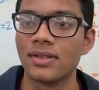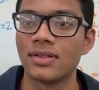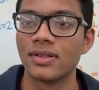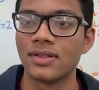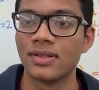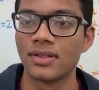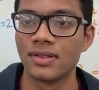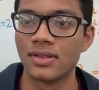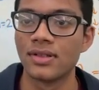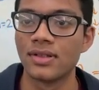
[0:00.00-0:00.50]

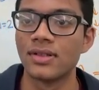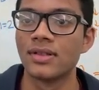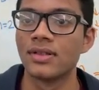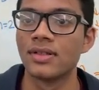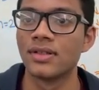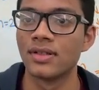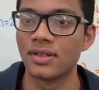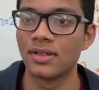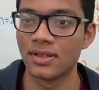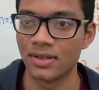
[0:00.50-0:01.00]

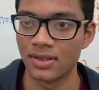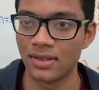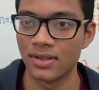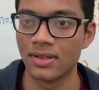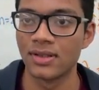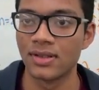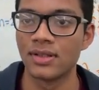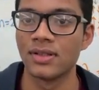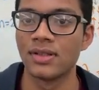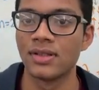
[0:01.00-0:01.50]

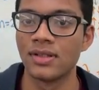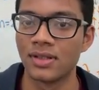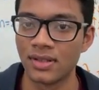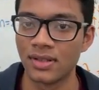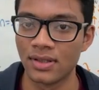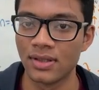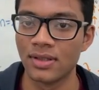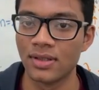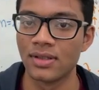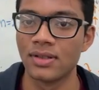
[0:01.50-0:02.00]

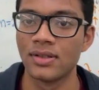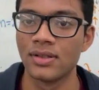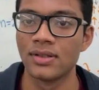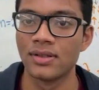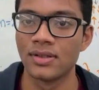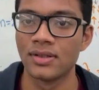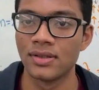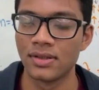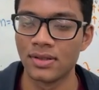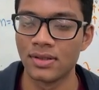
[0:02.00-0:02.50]

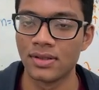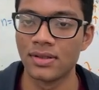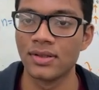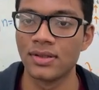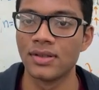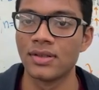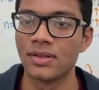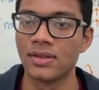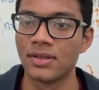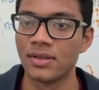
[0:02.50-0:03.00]

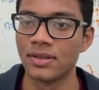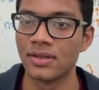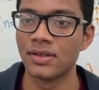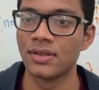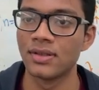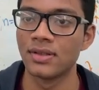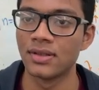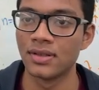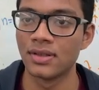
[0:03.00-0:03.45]
(silent)